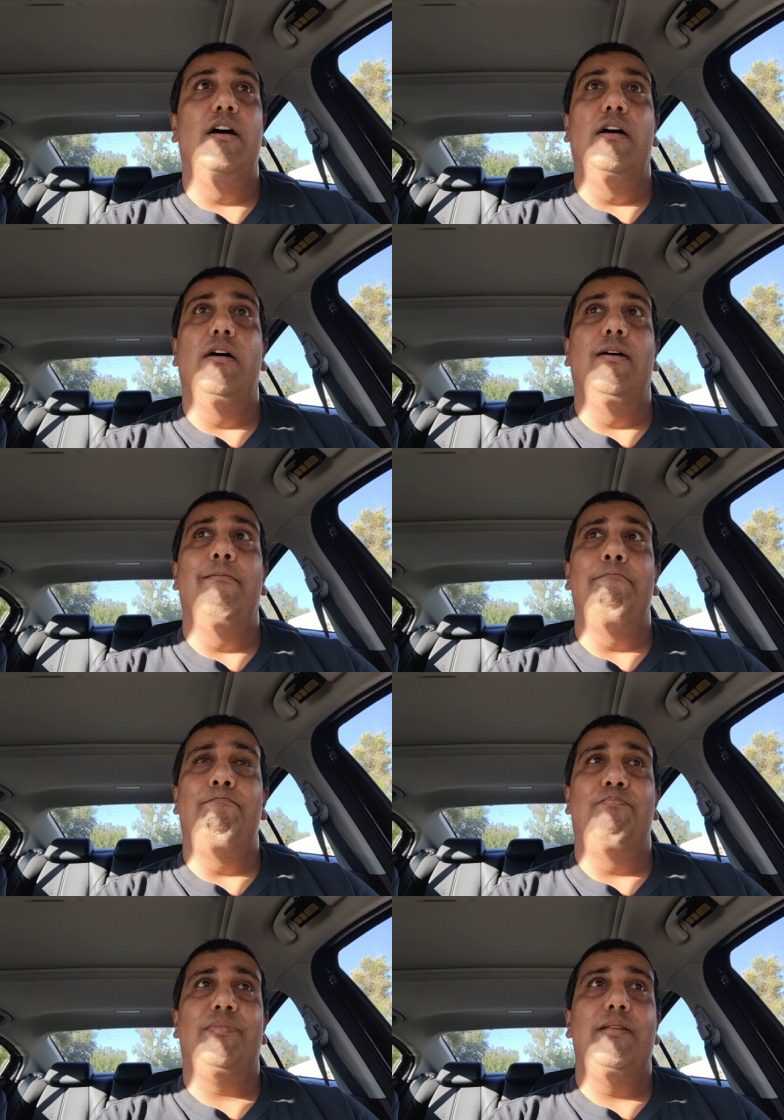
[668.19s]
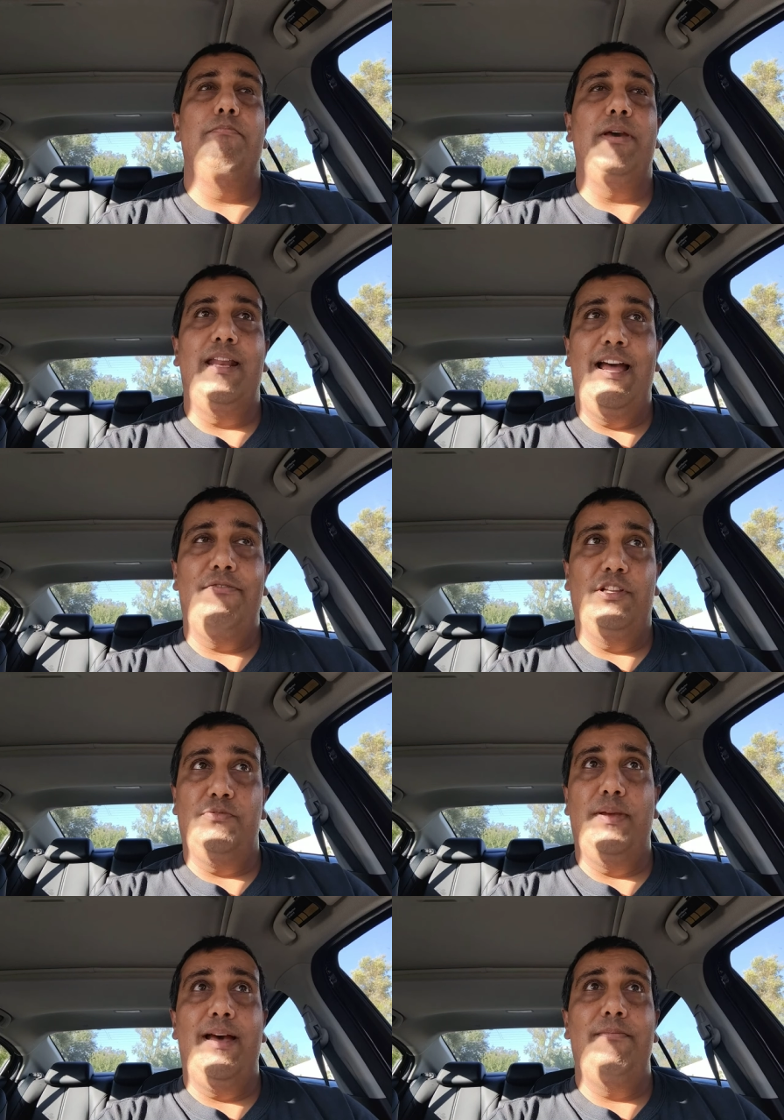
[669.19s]
um, Ben
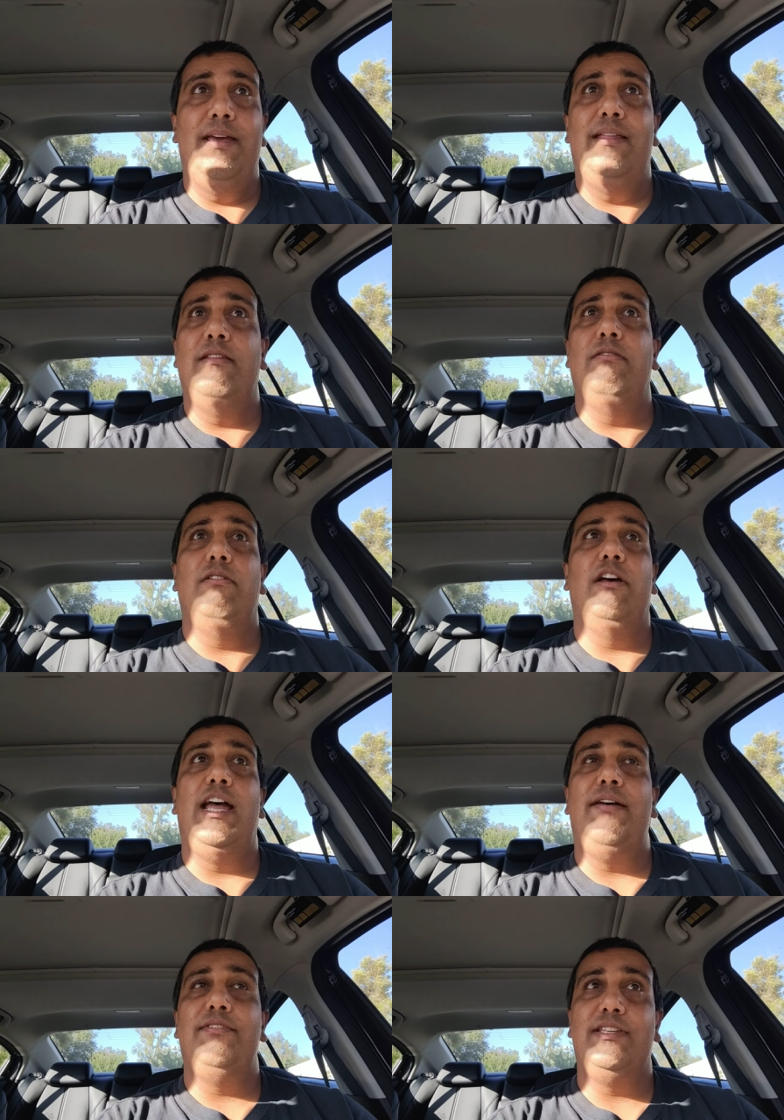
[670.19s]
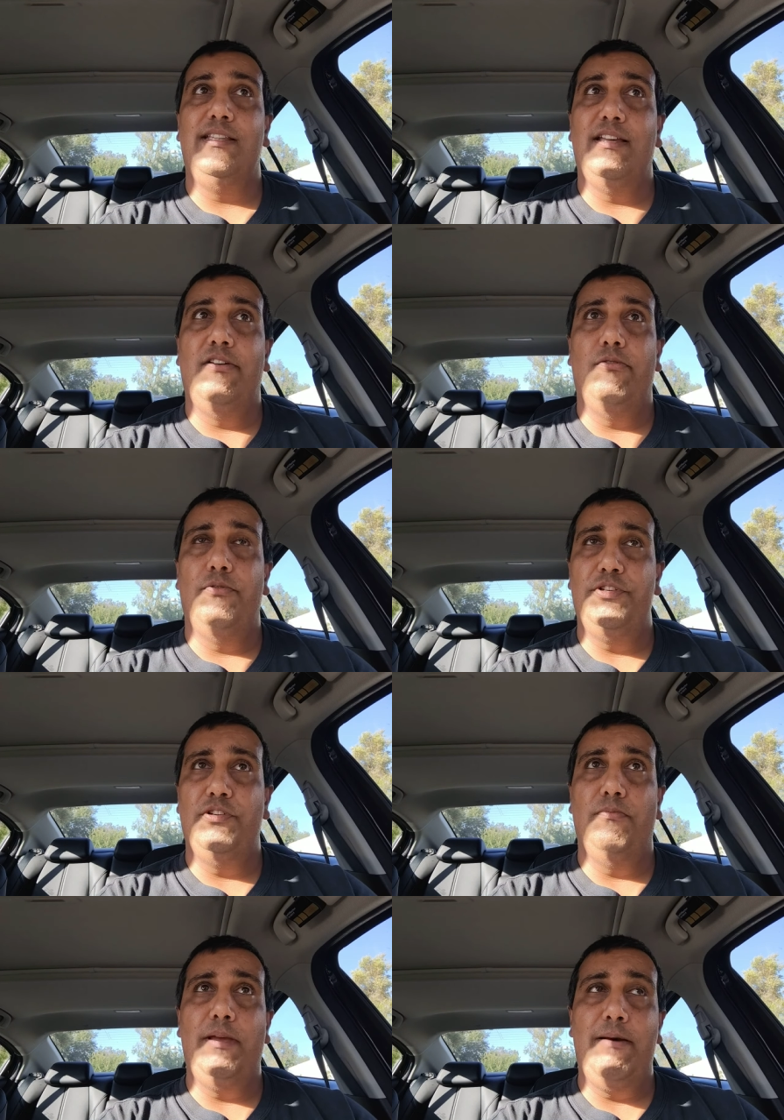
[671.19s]
Affleck's Batman, uh, having seen the
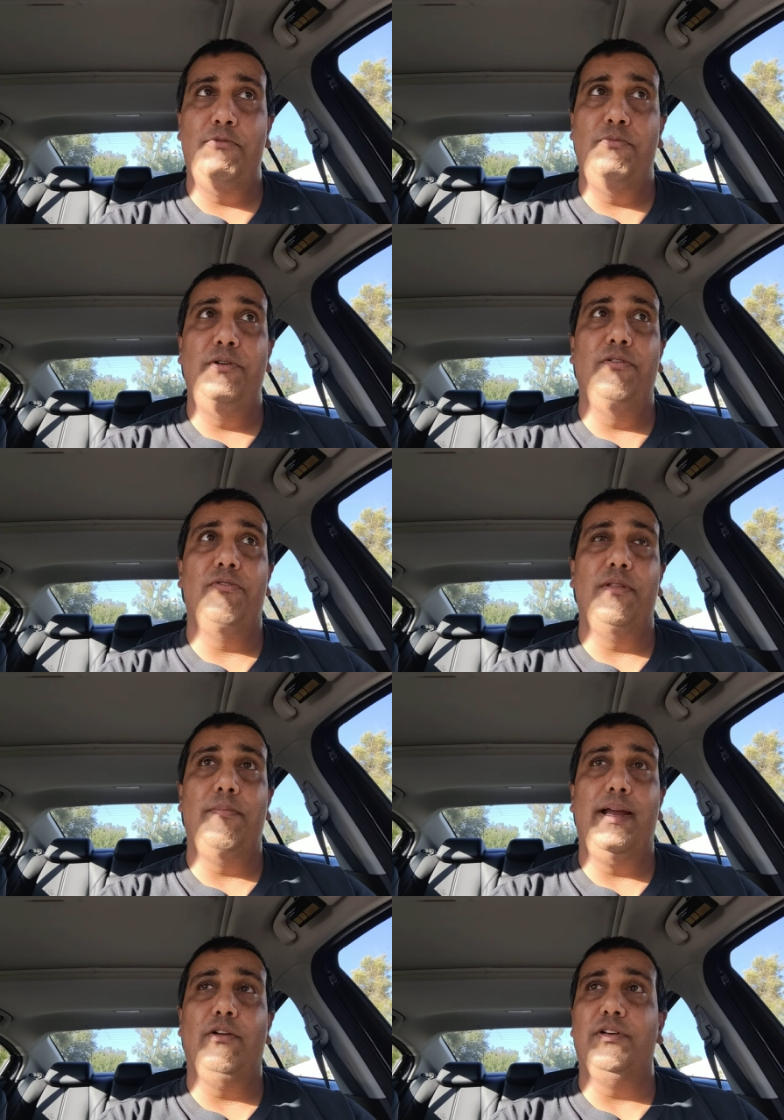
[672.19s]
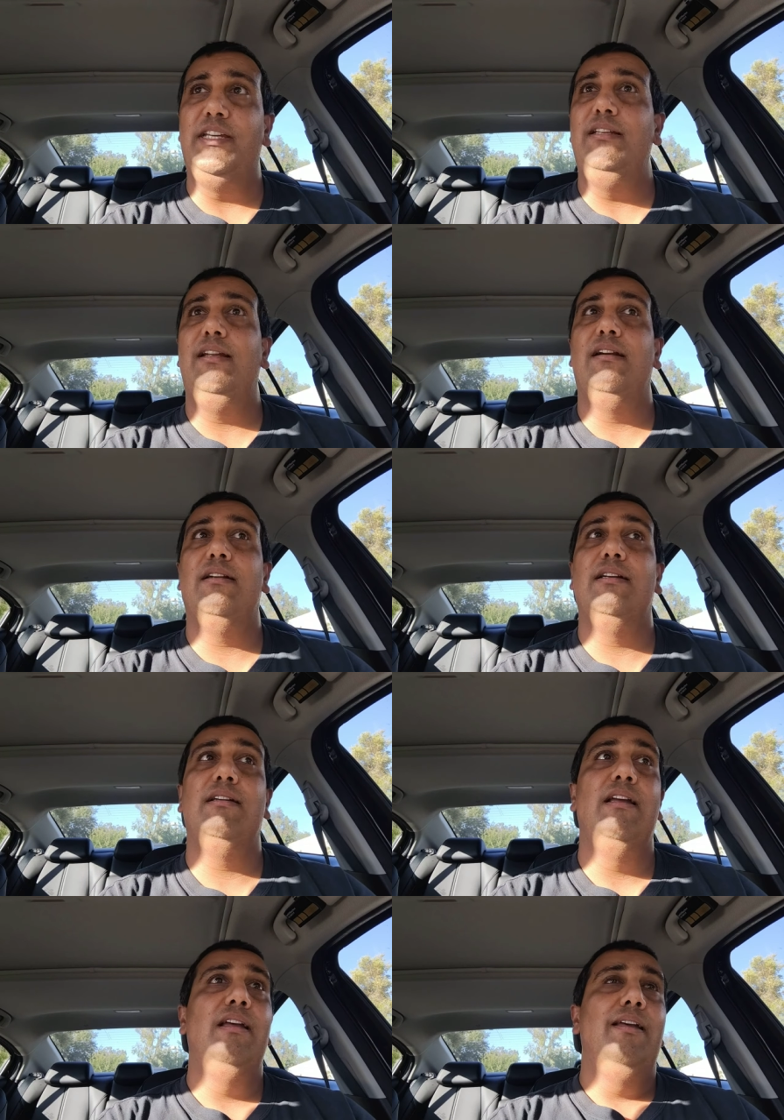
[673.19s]
original Batmobile from the Michael Keaton
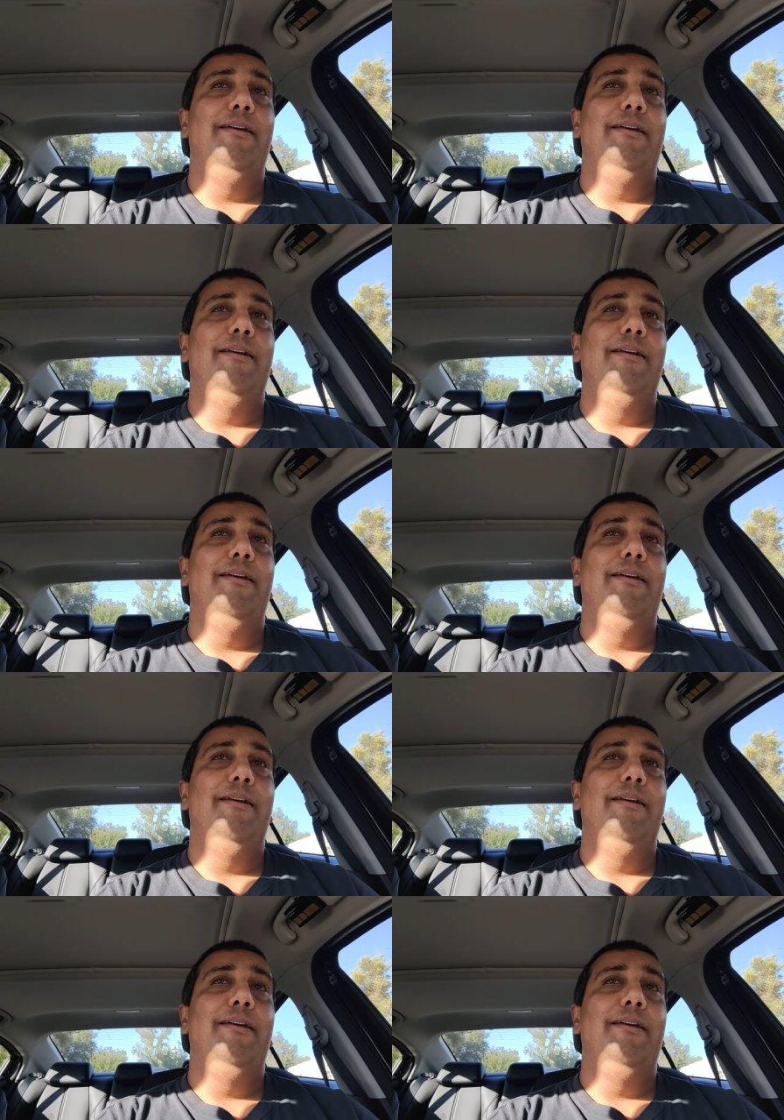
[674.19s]
era,